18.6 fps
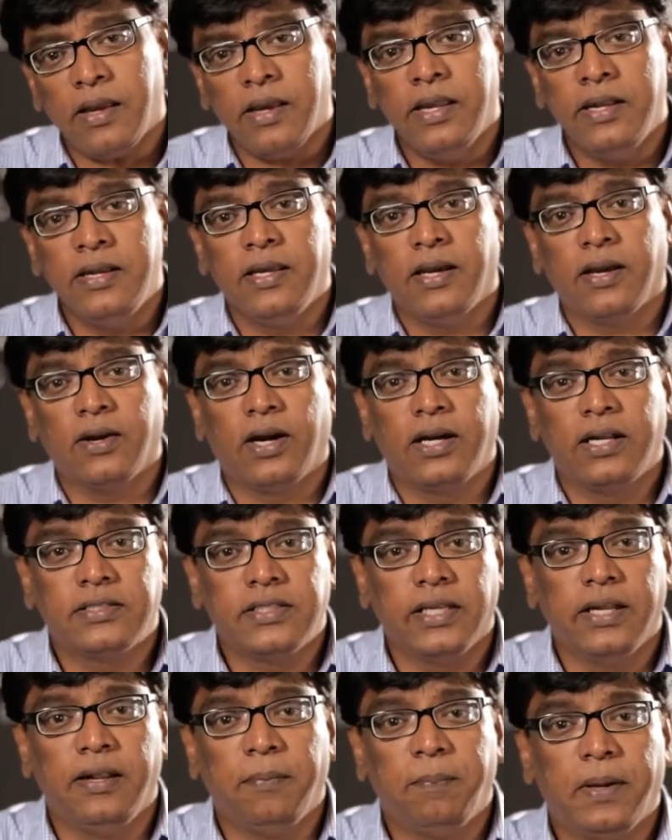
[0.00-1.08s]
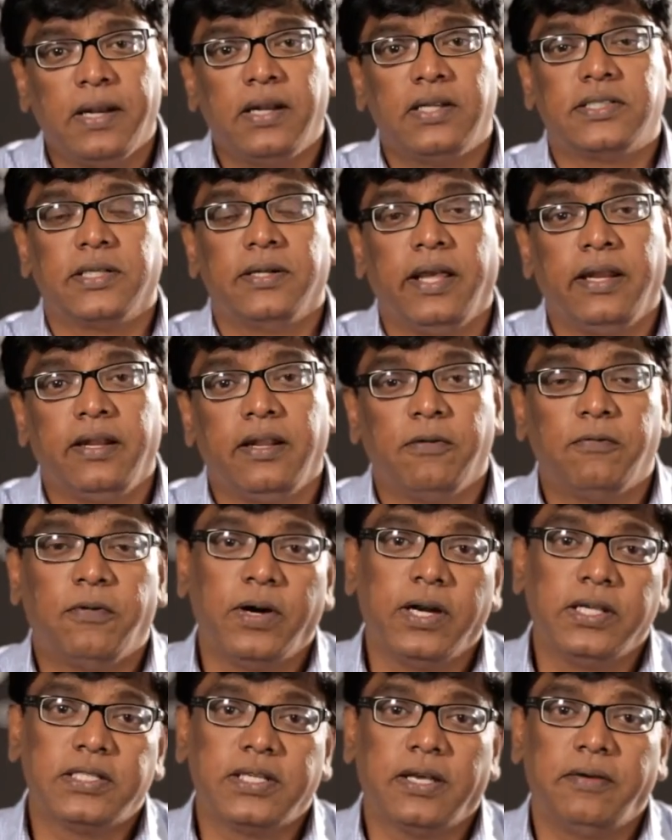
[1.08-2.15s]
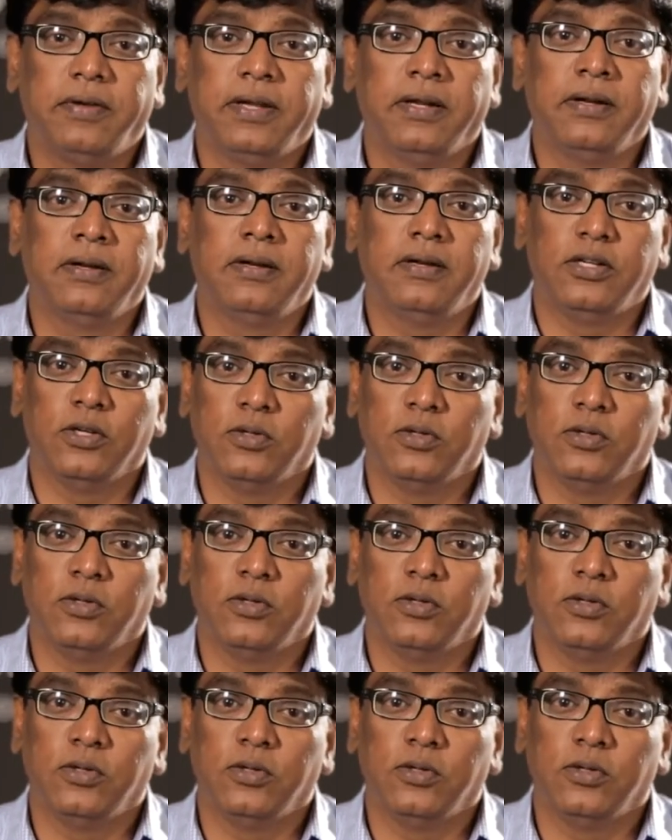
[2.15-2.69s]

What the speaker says: India got its independence in 1947,